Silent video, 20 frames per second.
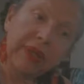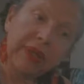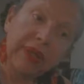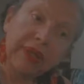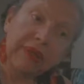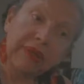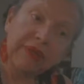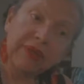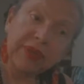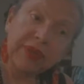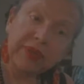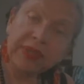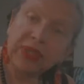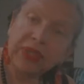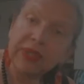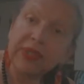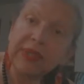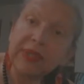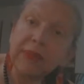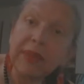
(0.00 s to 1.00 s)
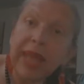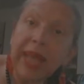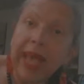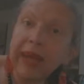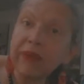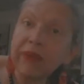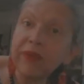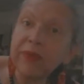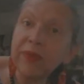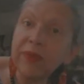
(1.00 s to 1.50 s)
this is just a
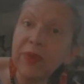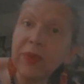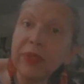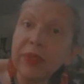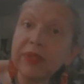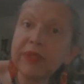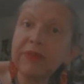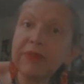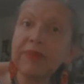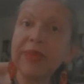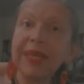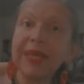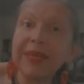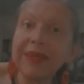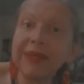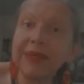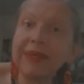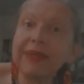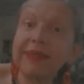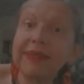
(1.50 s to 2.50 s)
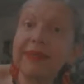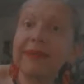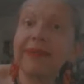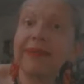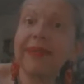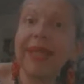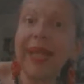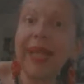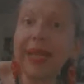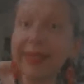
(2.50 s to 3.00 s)
black revolt because,
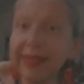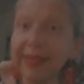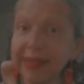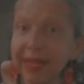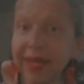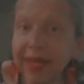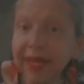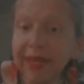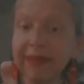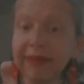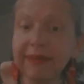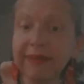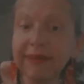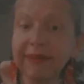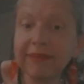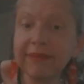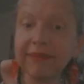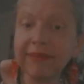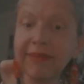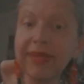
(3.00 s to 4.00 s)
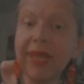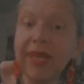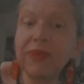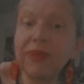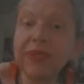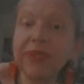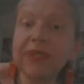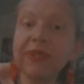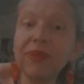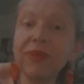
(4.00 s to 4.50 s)
like I said, they
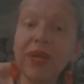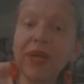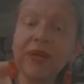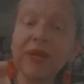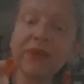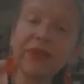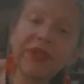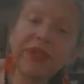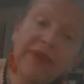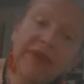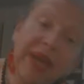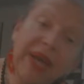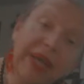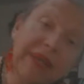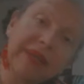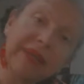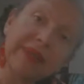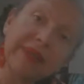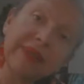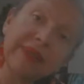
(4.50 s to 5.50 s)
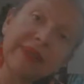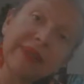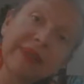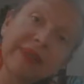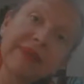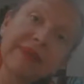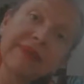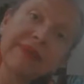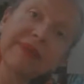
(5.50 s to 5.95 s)
was the one who divided us,